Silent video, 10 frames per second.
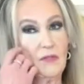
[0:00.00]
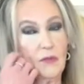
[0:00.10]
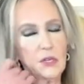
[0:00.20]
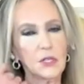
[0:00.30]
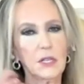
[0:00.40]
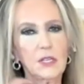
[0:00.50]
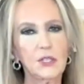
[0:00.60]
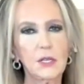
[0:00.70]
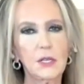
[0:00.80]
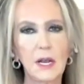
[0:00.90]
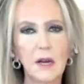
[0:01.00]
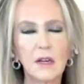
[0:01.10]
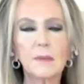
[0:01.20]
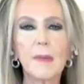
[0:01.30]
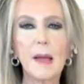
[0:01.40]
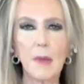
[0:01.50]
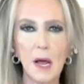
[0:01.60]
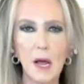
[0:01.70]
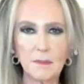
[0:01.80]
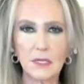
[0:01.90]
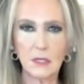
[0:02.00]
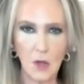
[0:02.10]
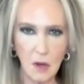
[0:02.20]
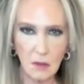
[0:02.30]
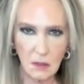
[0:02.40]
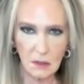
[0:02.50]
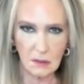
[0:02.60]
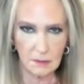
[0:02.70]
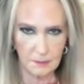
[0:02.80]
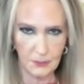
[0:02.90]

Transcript: unfortunately, she inherited my mom's longer